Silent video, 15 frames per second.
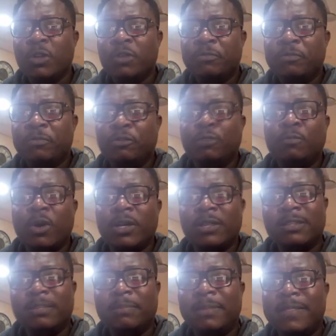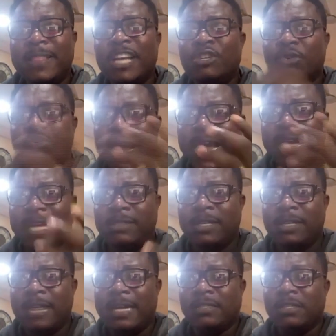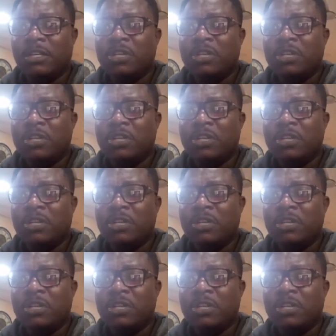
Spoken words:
football is something that unites us.